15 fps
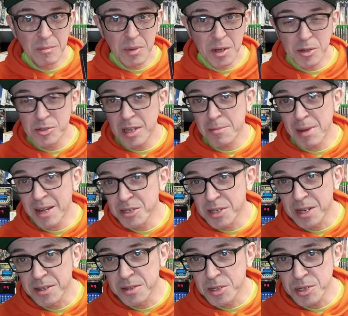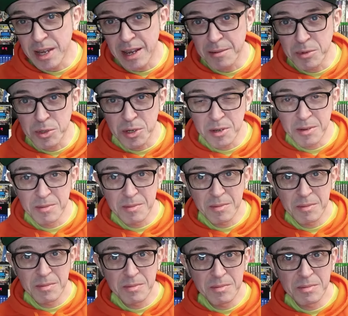Because they're basically the same as a
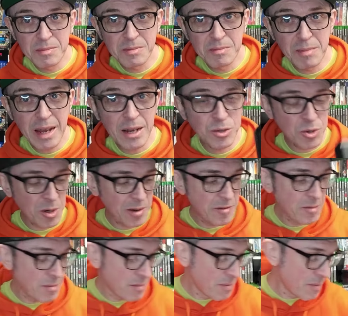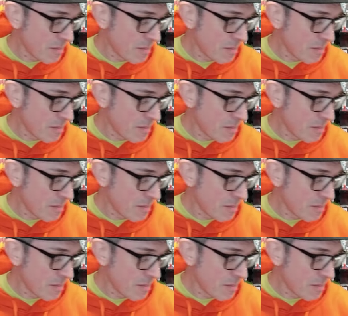Mega Drive and